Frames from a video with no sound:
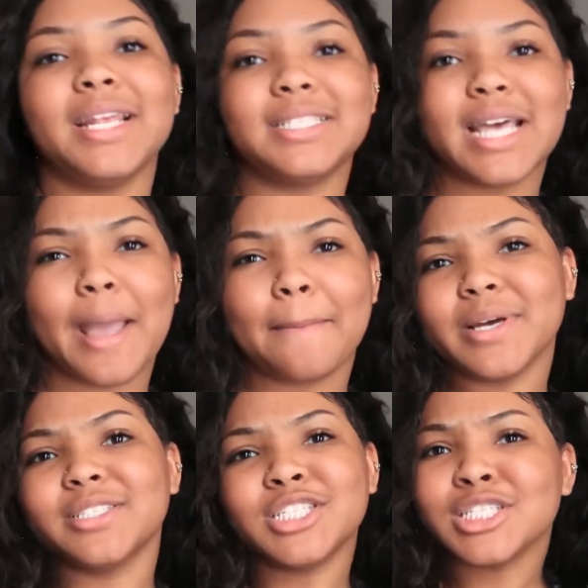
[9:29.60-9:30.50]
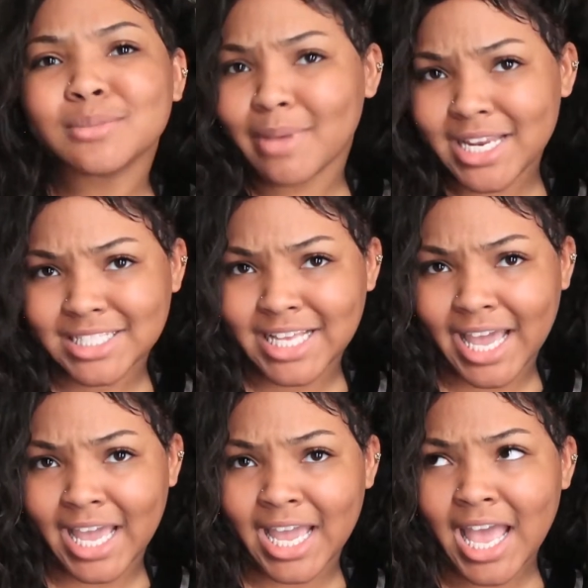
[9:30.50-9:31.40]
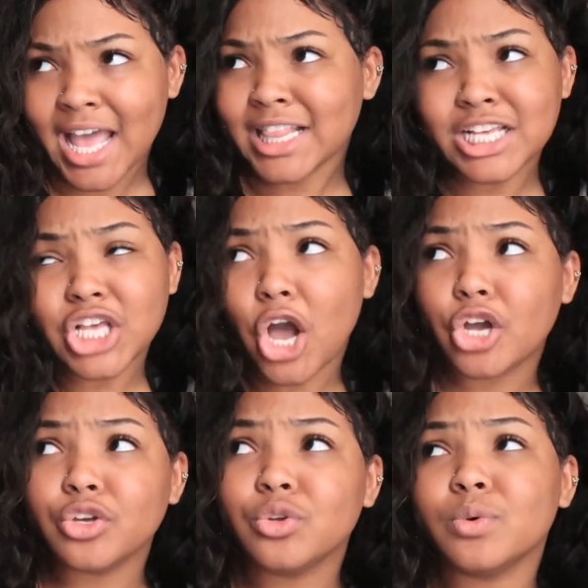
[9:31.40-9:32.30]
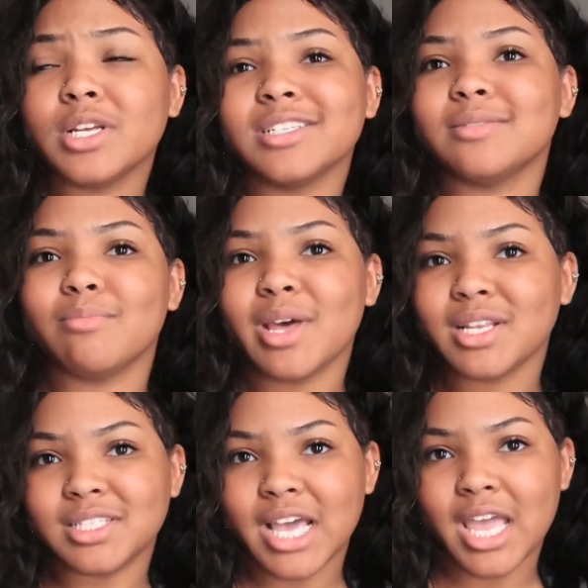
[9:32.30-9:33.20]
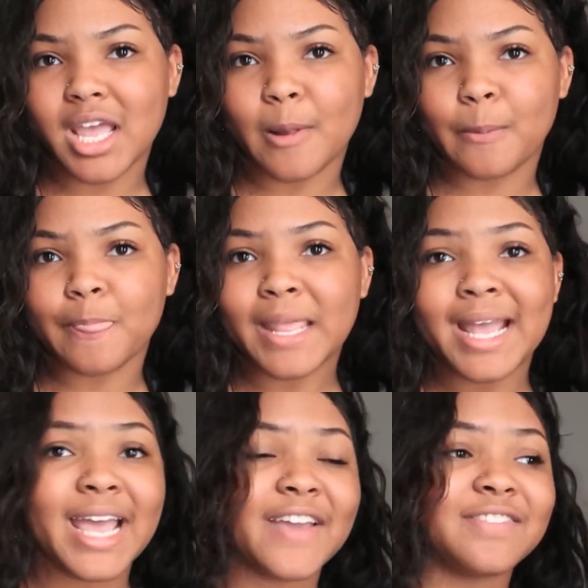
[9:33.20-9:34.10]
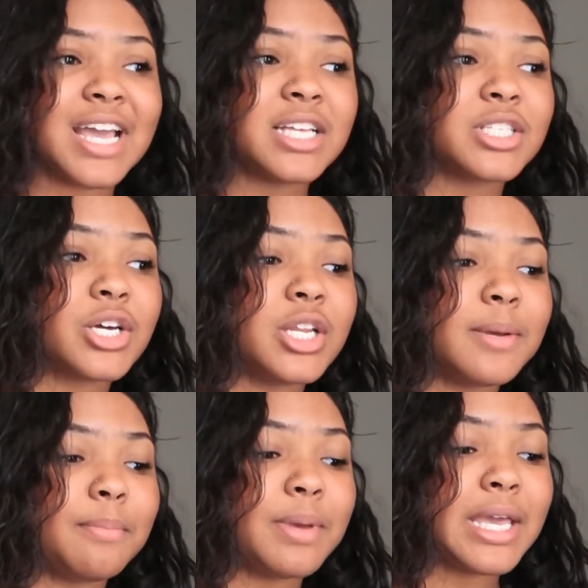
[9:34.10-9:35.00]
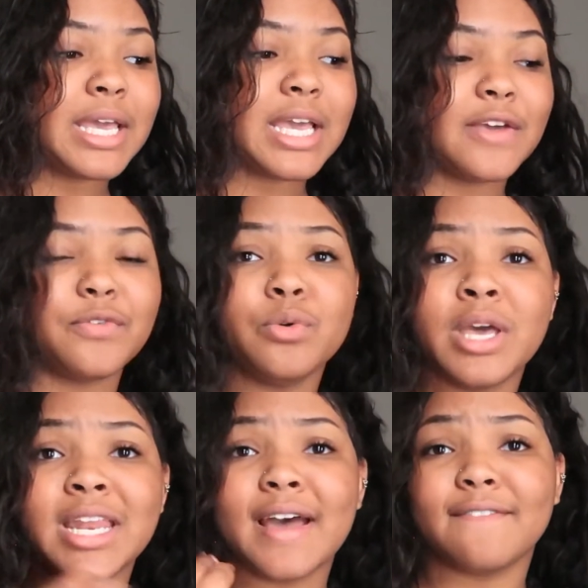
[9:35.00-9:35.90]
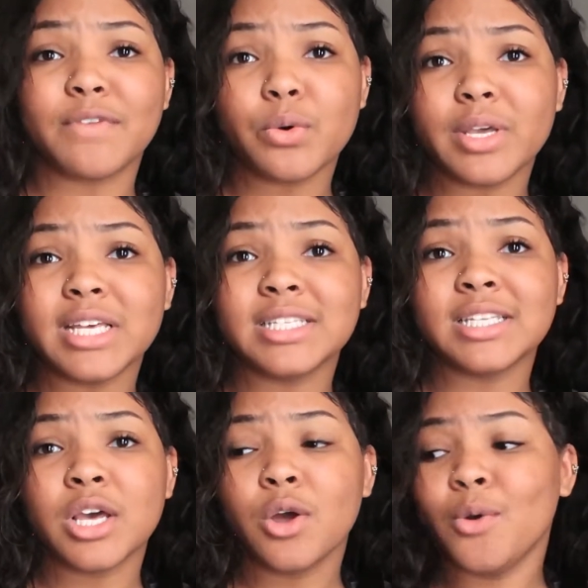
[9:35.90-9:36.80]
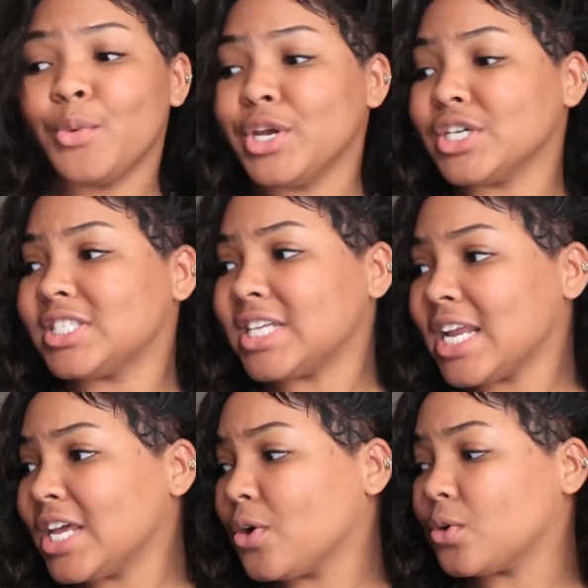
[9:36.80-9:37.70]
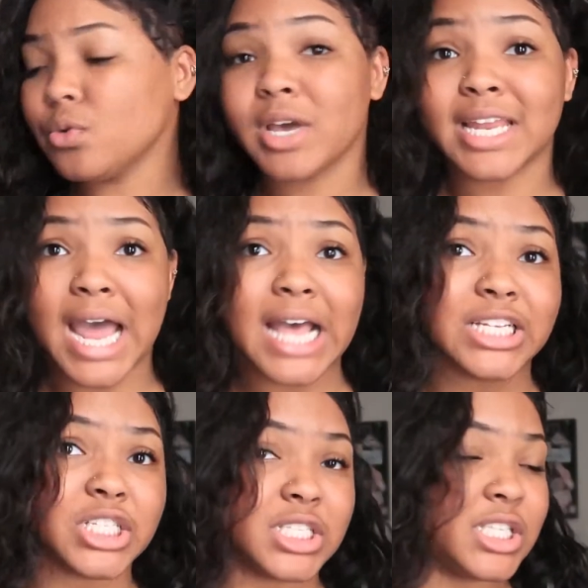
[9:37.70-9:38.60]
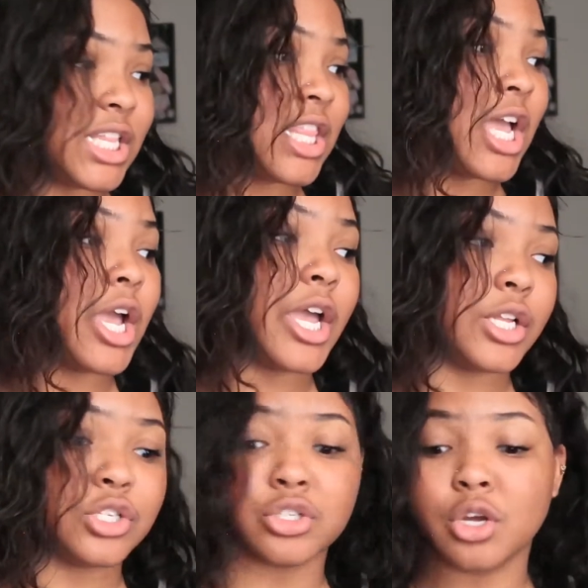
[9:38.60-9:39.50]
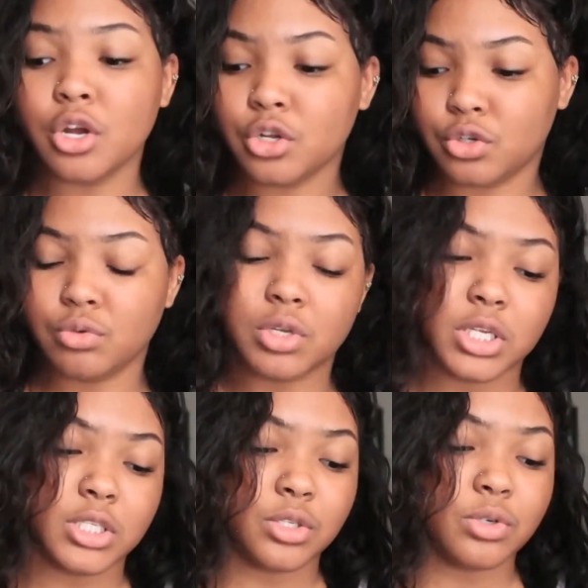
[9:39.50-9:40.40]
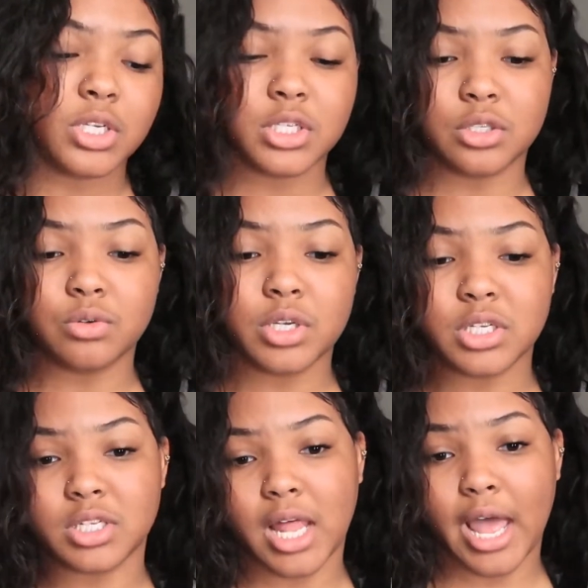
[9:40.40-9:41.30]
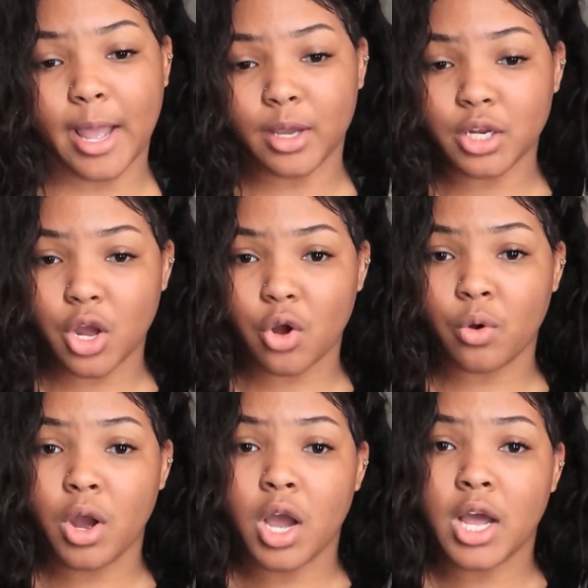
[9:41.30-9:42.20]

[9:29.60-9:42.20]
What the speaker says: meditate, but just meditate. That's all you're doing is meditating. If that's gonna be, if you cannot focus when you're studying, or you cannot just sit there and just do this, like, you know,